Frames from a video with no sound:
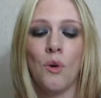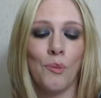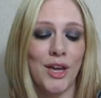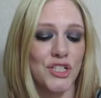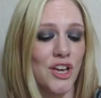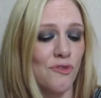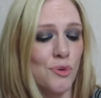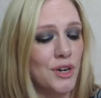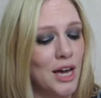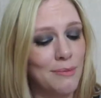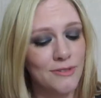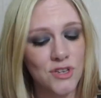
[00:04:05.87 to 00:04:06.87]
which I've worn a
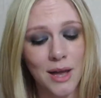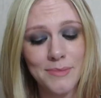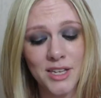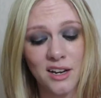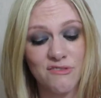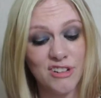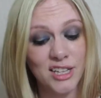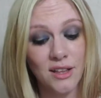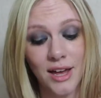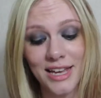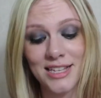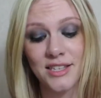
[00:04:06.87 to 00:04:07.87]
couple of times and I really
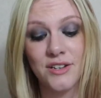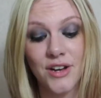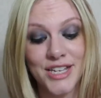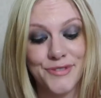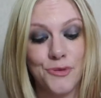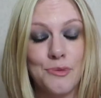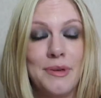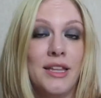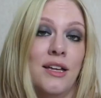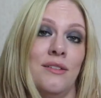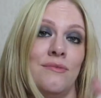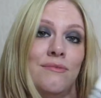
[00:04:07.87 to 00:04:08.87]
like. It's a nice
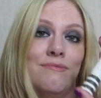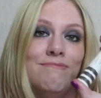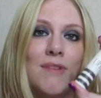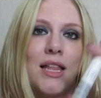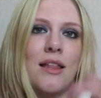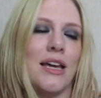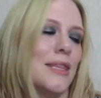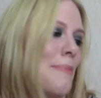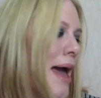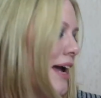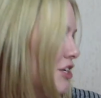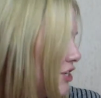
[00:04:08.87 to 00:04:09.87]
formula. I like the
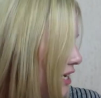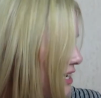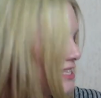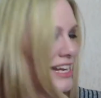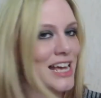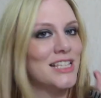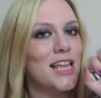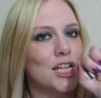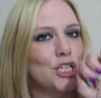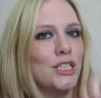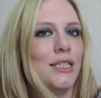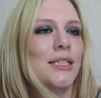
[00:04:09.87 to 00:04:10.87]
packaging because it has that
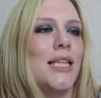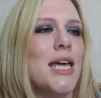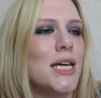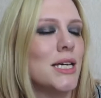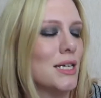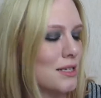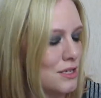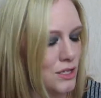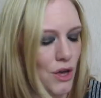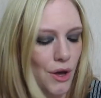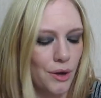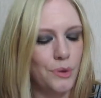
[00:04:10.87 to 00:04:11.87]
good click.
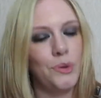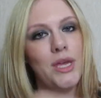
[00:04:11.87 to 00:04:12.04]
So